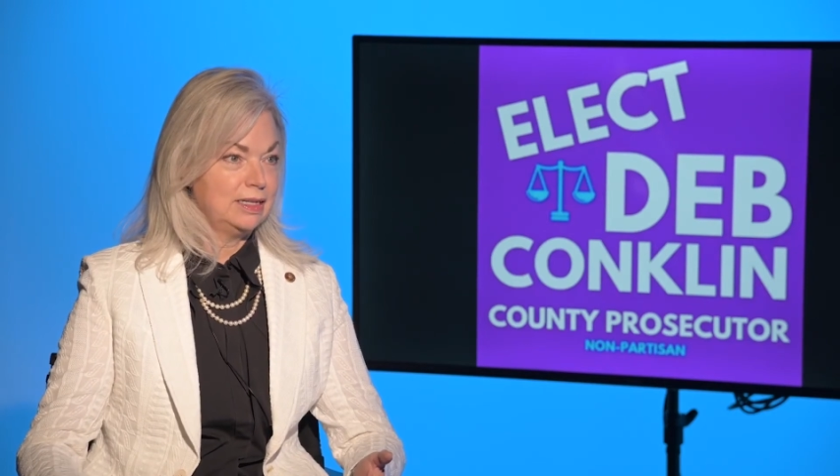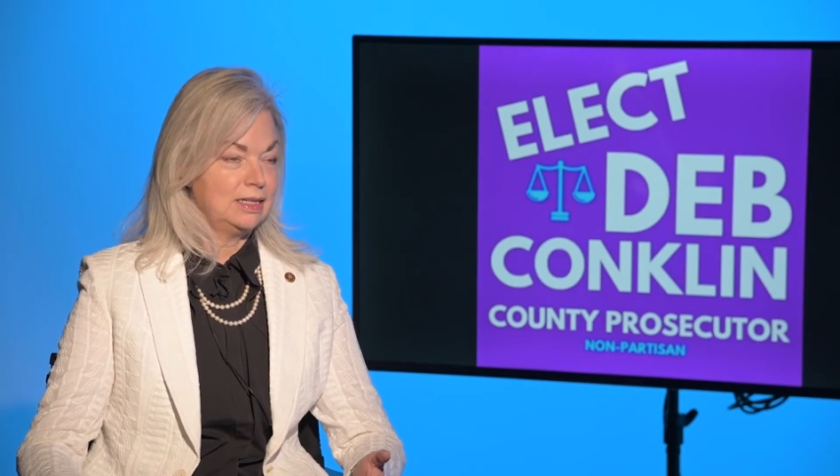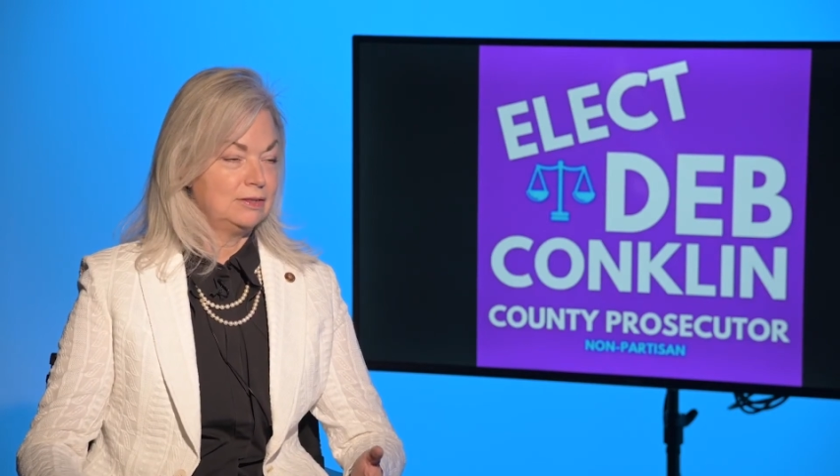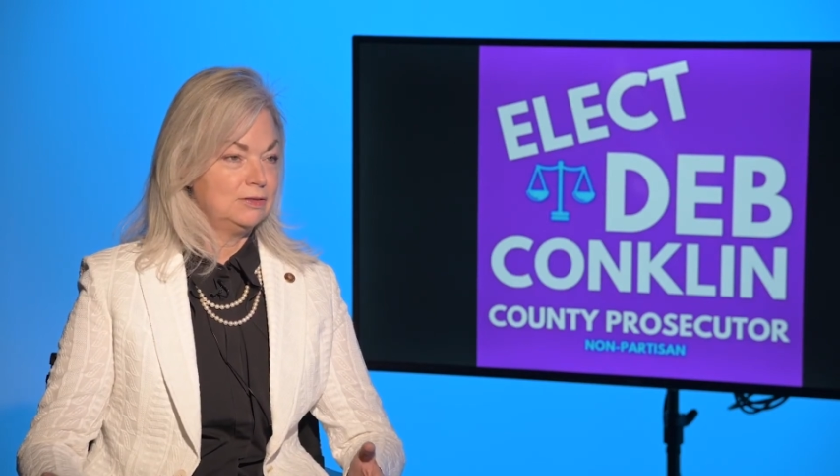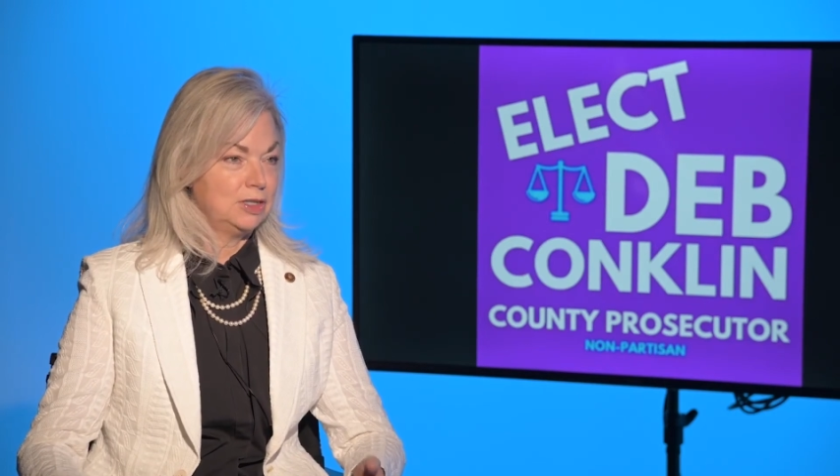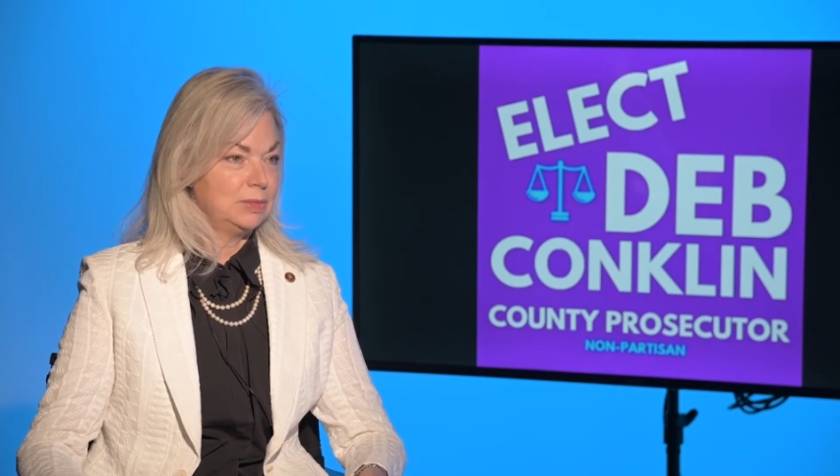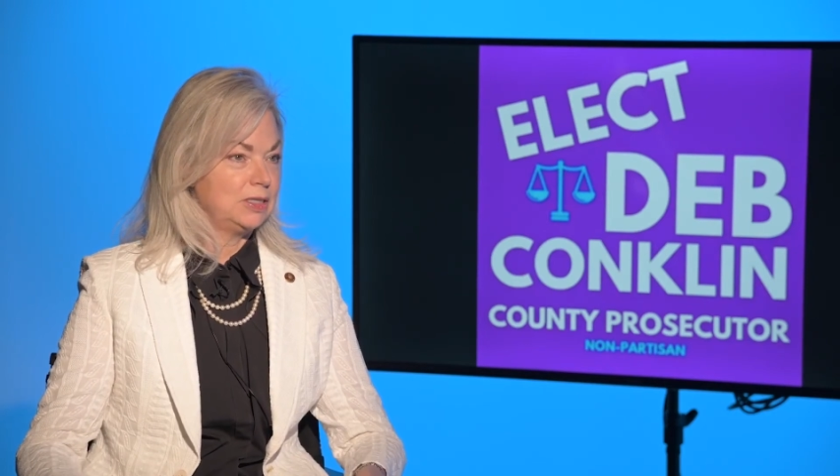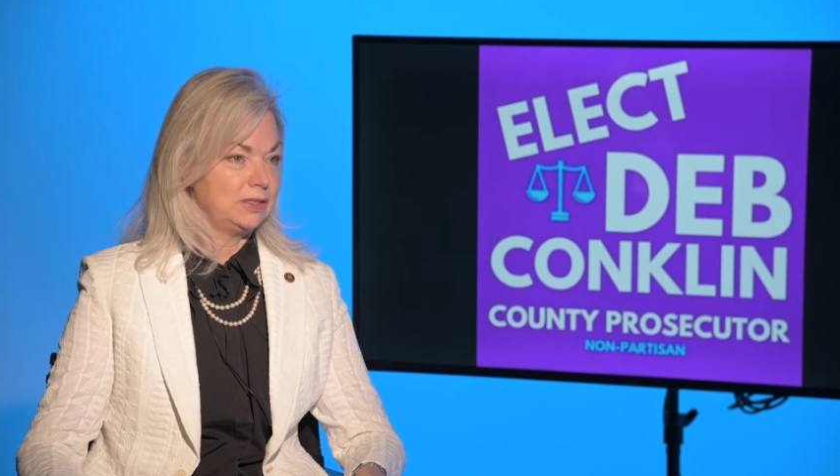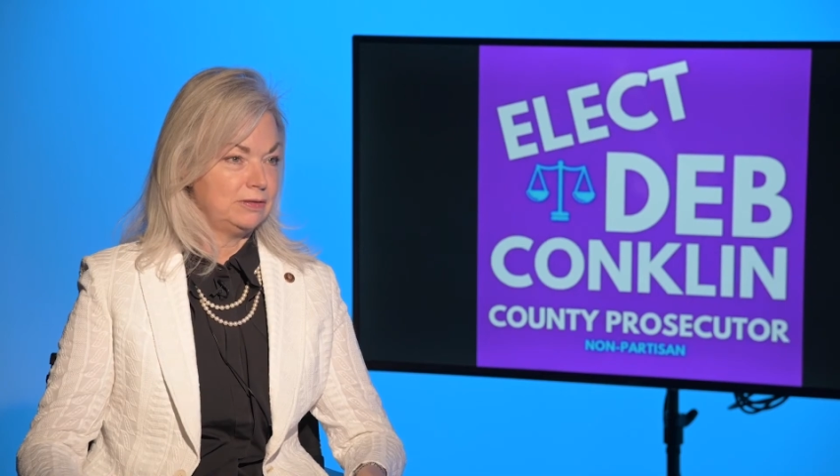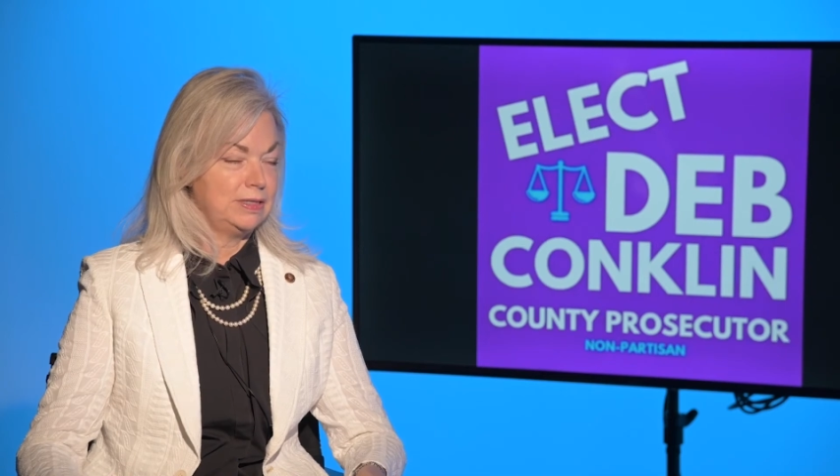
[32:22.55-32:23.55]
of
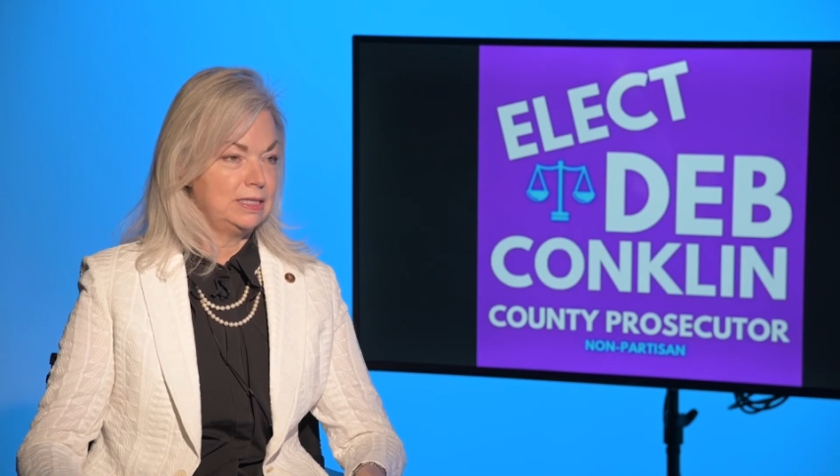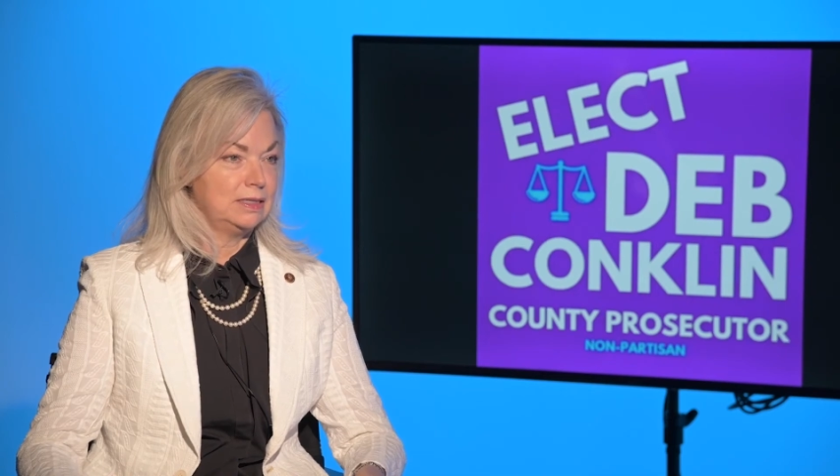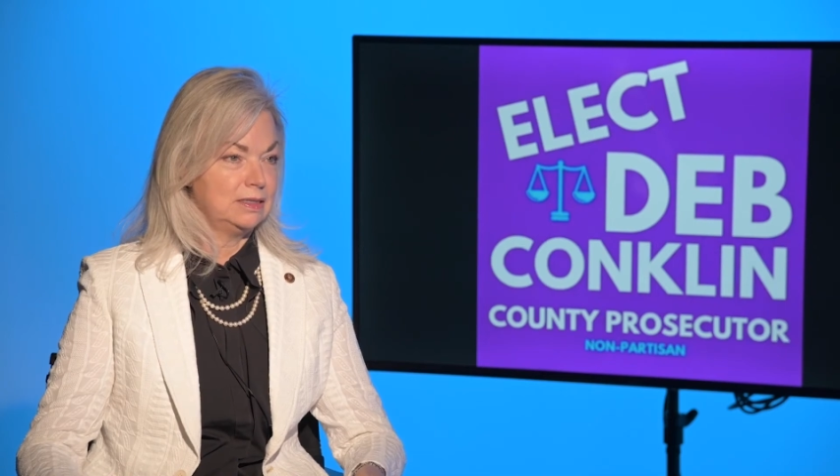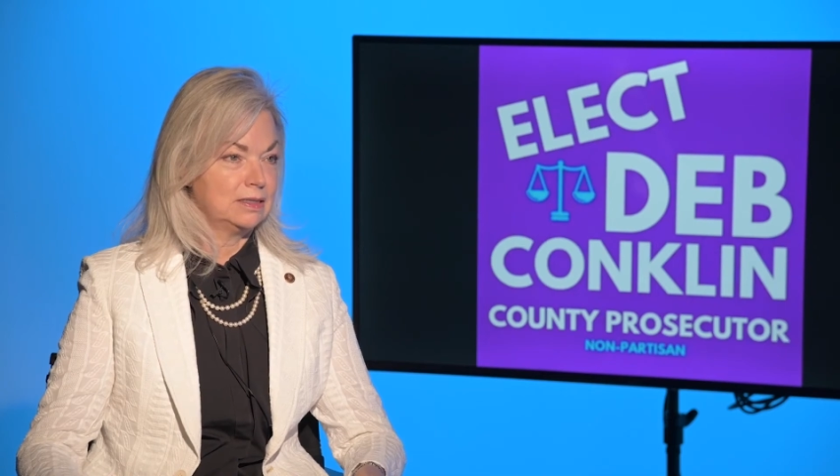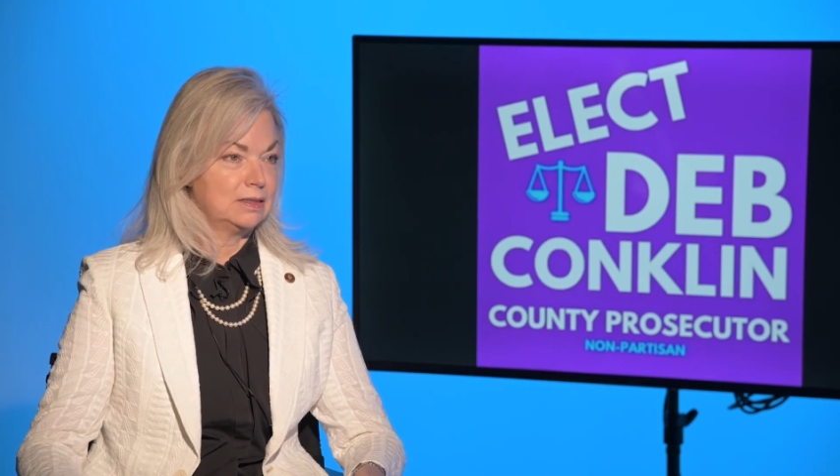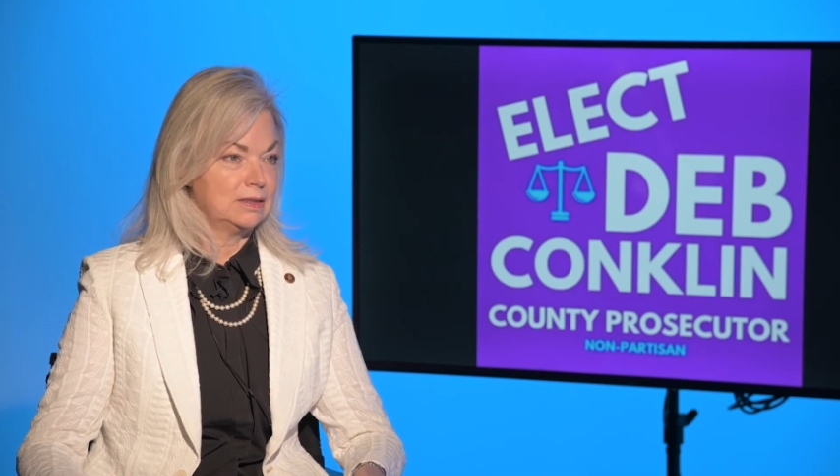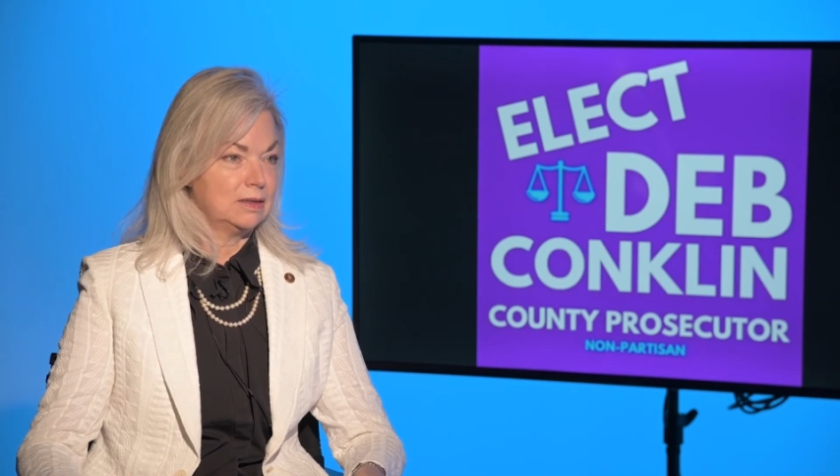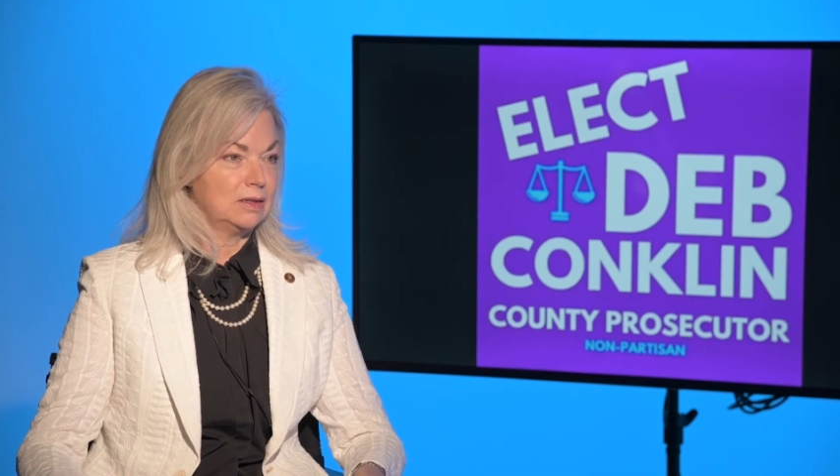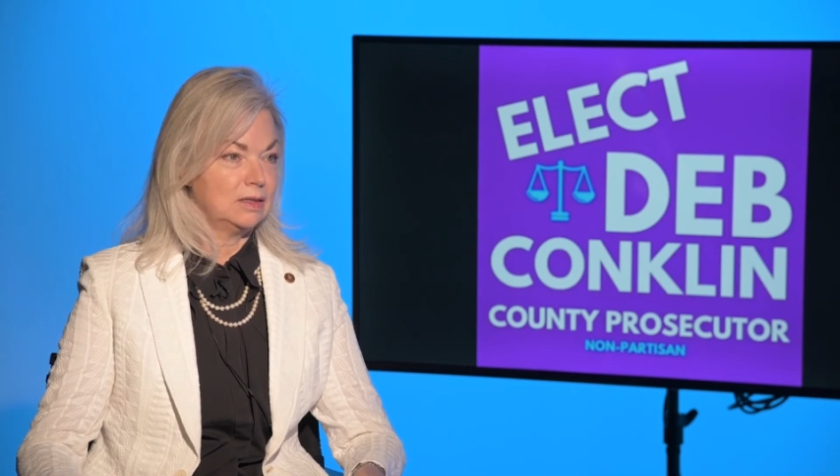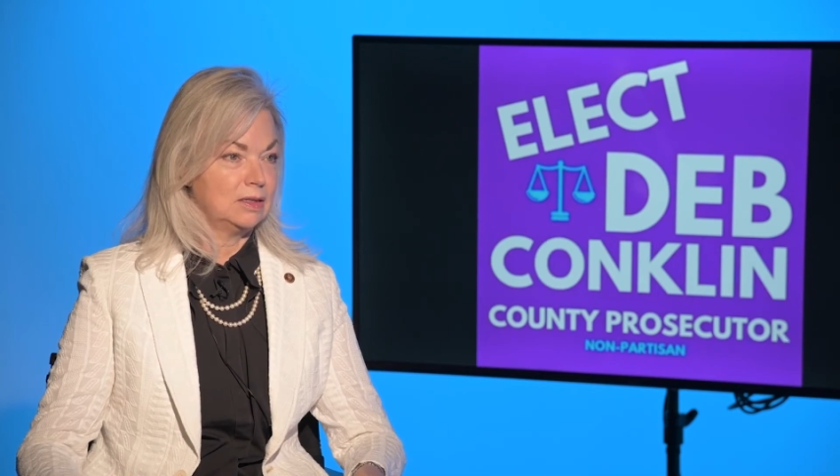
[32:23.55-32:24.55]
criminal defendants
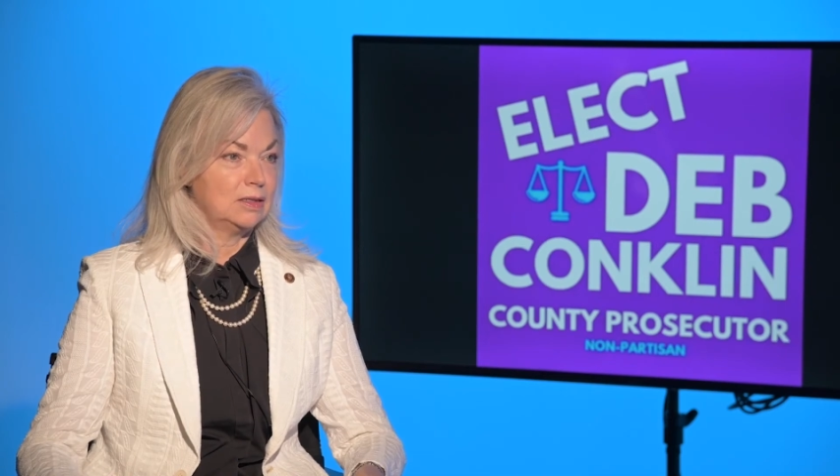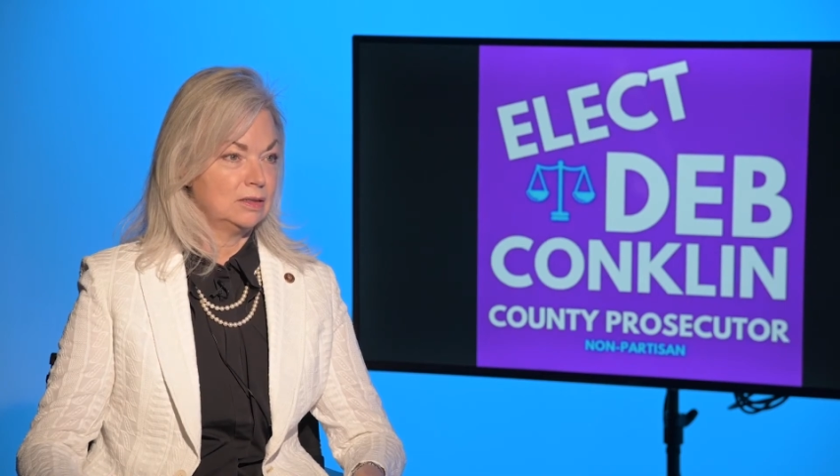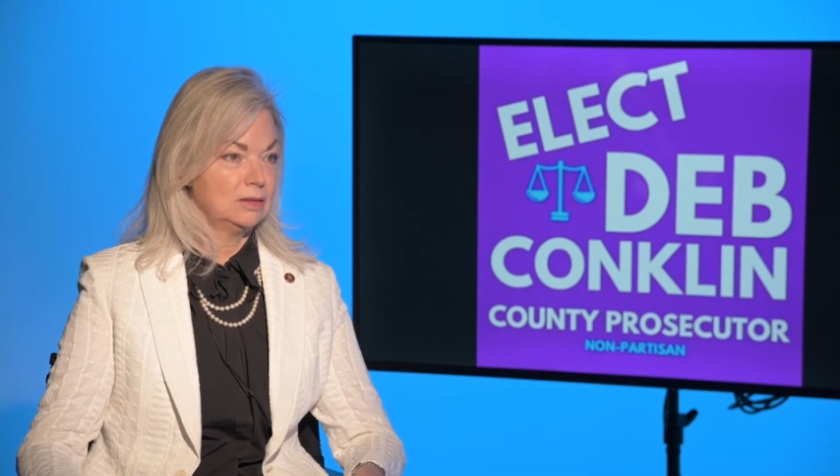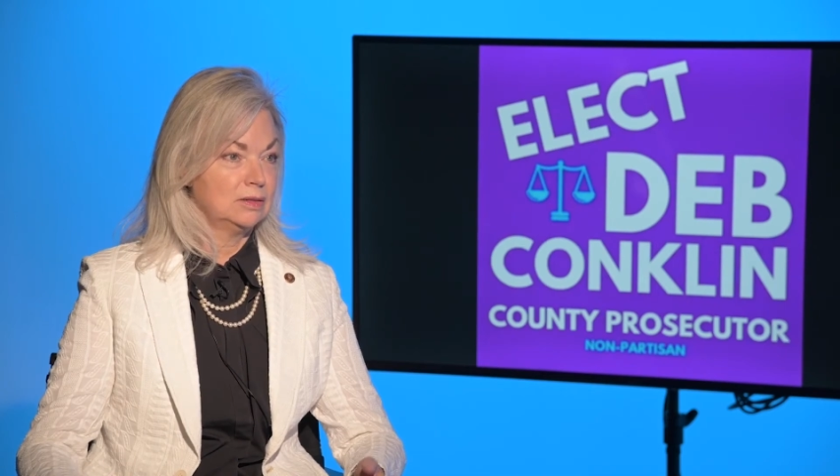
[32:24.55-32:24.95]
are